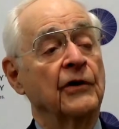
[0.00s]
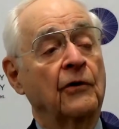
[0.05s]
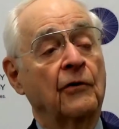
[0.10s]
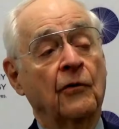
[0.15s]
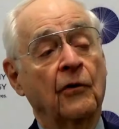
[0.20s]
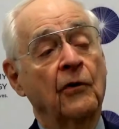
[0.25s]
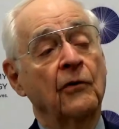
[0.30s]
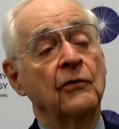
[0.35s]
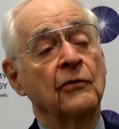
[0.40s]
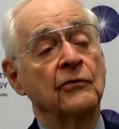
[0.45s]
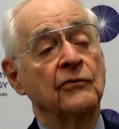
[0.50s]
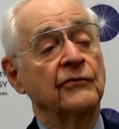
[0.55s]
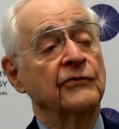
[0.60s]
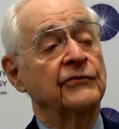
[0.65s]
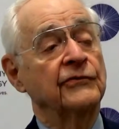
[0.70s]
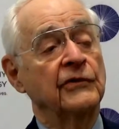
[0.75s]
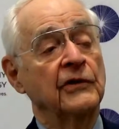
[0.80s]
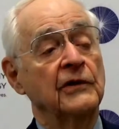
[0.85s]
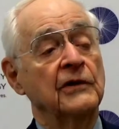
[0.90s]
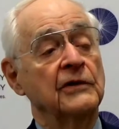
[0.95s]
cones
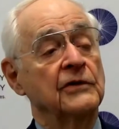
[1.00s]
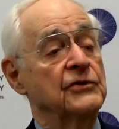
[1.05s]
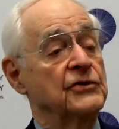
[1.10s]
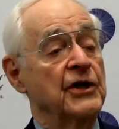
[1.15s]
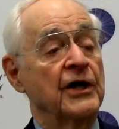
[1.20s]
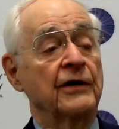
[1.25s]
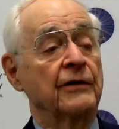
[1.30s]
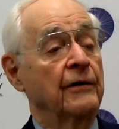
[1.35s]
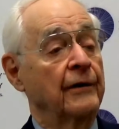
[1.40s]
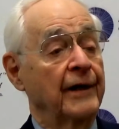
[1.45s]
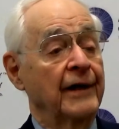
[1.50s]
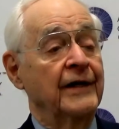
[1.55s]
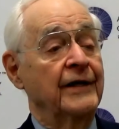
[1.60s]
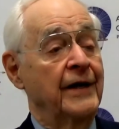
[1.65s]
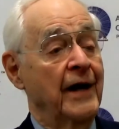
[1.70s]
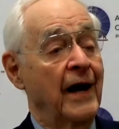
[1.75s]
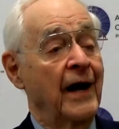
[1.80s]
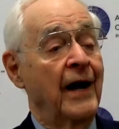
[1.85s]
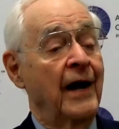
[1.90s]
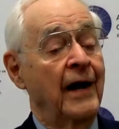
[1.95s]
generally
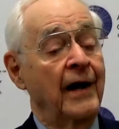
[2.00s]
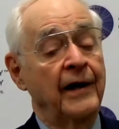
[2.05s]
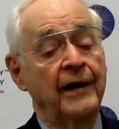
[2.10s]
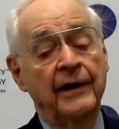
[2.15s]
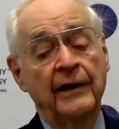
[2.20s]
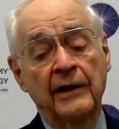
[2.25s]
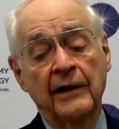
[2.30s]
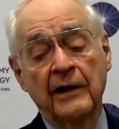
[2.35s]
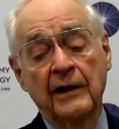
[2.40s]
die.